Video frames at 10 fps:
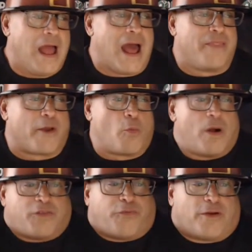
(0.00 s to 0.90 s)
And their
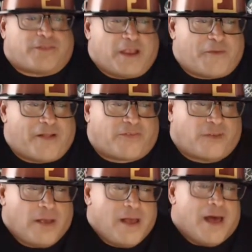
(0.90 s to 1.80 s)
once-feared
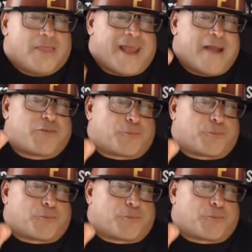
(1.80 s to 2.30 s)
defense, They